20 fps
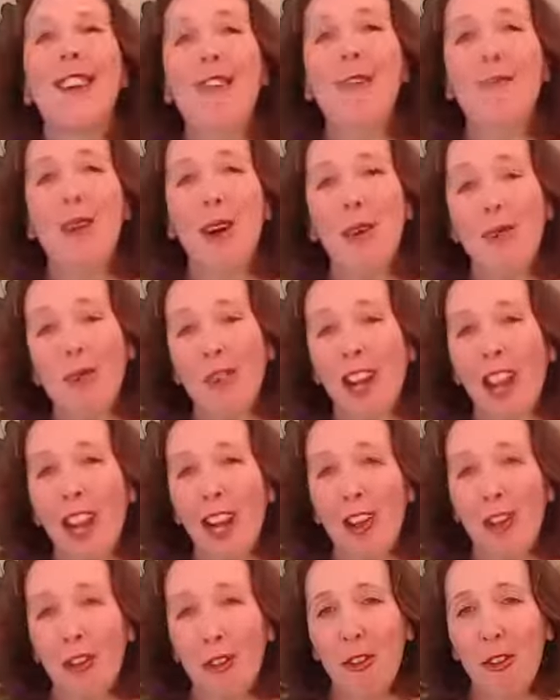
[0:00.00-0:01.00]
Perhaps you're
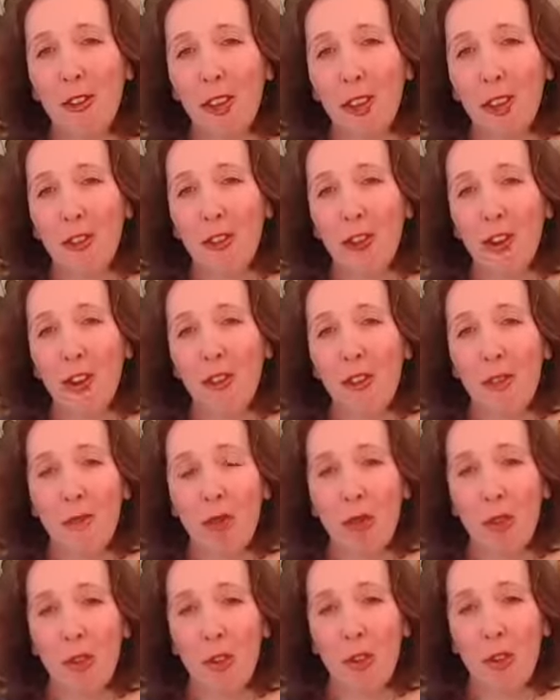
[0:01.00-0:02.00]
getting too serious
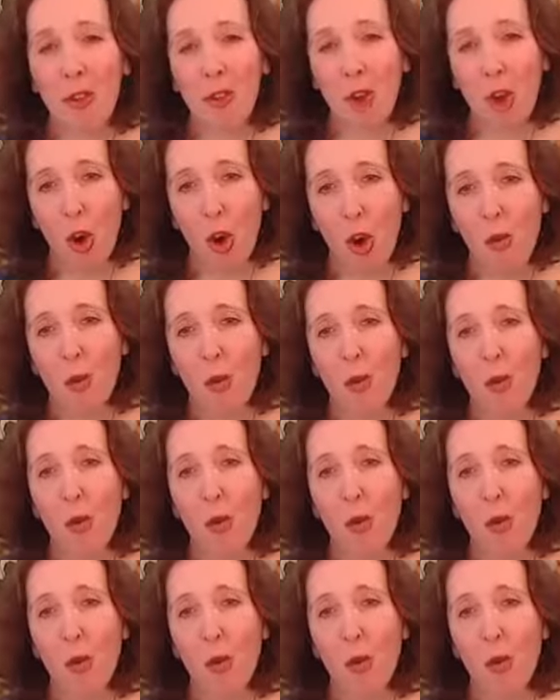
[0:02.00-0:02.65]
about the job